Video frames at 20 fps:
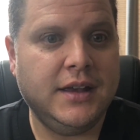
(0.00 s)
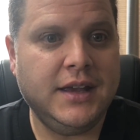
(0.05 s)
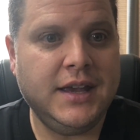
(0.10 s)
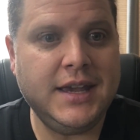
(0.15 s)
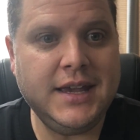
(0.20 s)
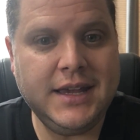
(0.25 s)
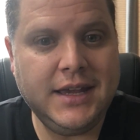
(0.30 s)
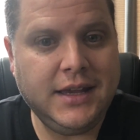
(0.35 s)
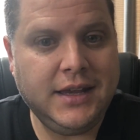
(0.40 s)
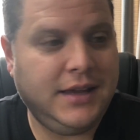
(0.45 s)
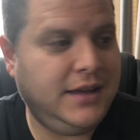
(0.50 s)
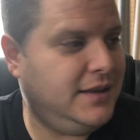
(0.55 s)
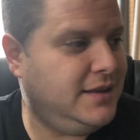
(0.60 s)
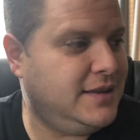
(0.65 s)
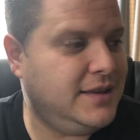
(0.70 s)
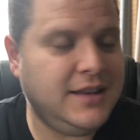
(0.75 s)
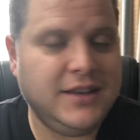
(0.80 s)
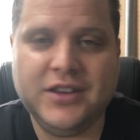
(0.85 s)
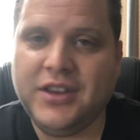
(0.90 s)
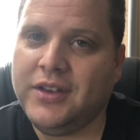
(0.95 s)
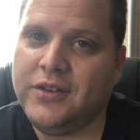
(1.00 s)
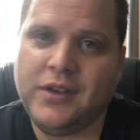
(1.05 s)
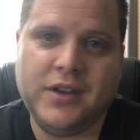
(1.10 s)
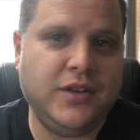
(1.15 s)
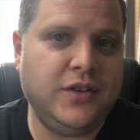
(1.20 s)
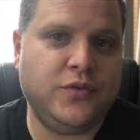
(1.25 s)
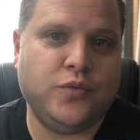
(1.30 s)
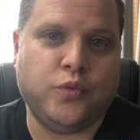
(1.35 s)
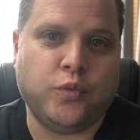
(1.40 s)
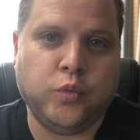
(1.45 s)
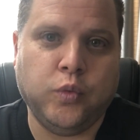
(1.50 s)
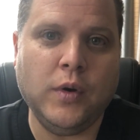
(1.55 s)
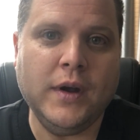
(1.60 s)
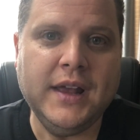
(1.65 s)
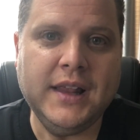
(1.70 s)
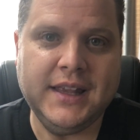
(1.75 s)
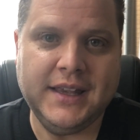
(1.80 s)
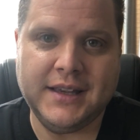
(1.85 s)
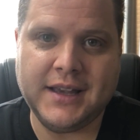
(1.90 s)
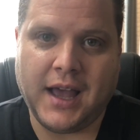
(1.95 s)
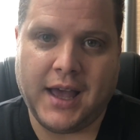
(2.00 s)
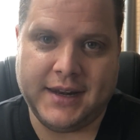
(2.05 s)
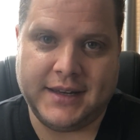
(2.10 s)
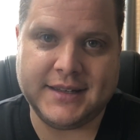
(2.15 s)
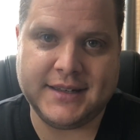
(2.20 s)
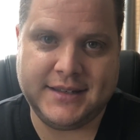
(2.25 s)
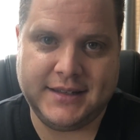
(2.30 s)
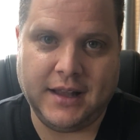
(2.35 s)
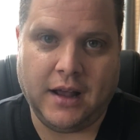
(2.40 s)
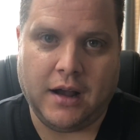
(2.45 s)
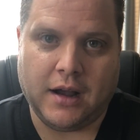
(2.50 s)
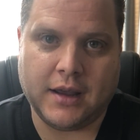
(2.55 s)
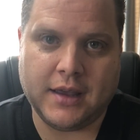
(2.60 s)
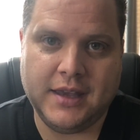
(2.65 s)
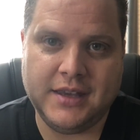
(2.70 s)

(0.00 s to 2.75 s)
he, he's really kind of stuck.